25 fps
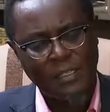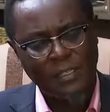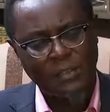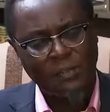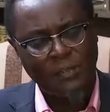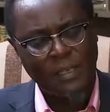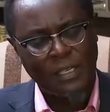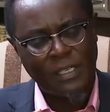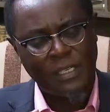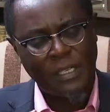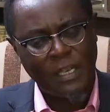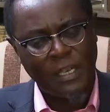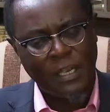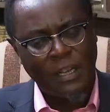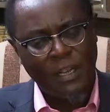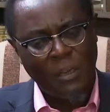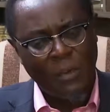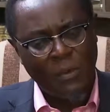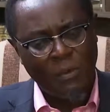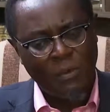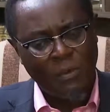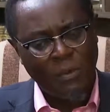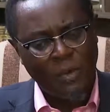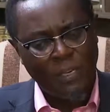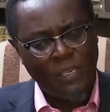of it
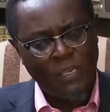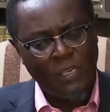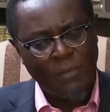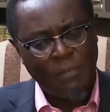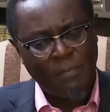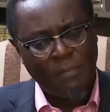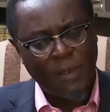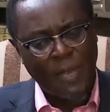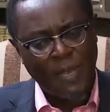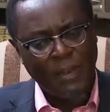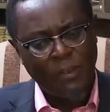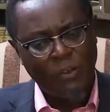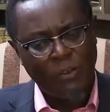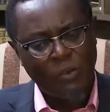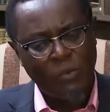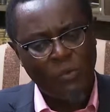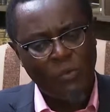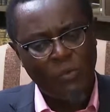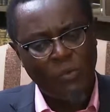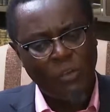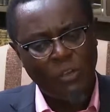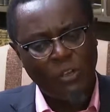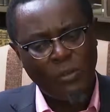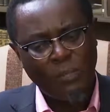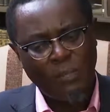will depend on
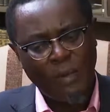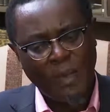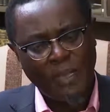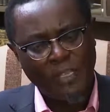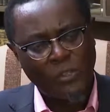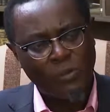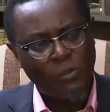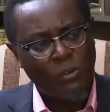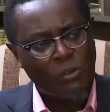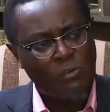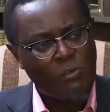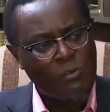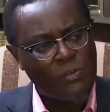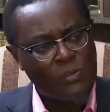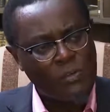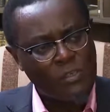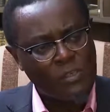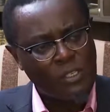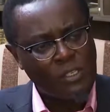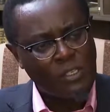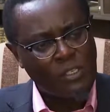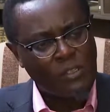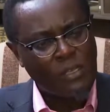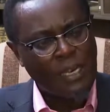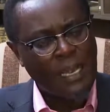who occupies what
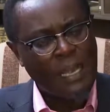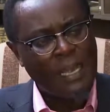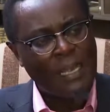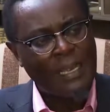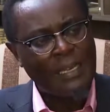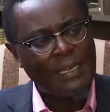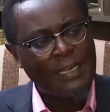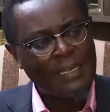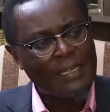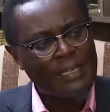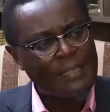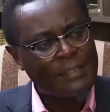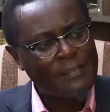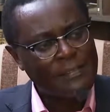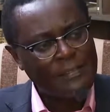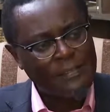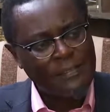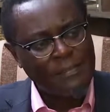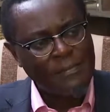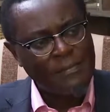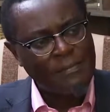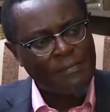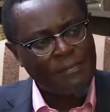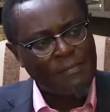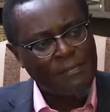position early enough,
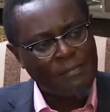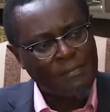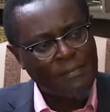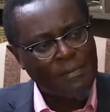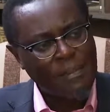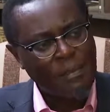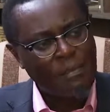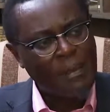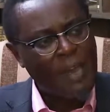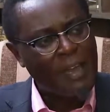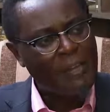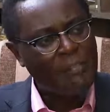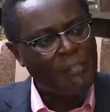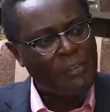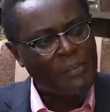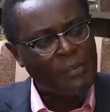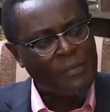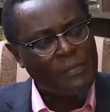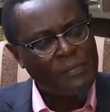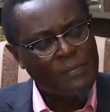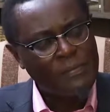in my view.